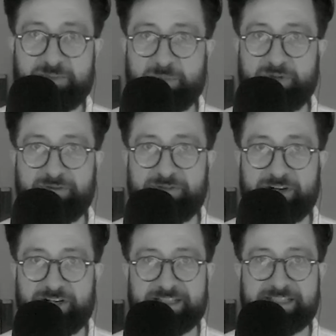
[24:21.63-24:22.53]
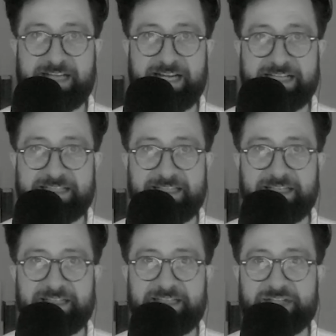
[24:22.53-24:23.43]
people of various kinds
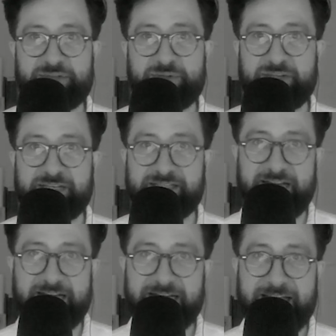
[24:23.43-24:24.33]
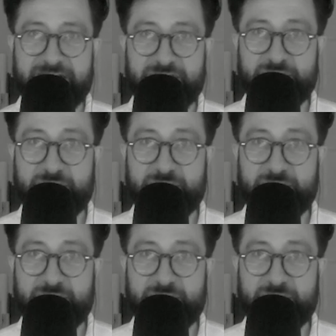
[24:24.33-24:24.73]
that do things that I can't do,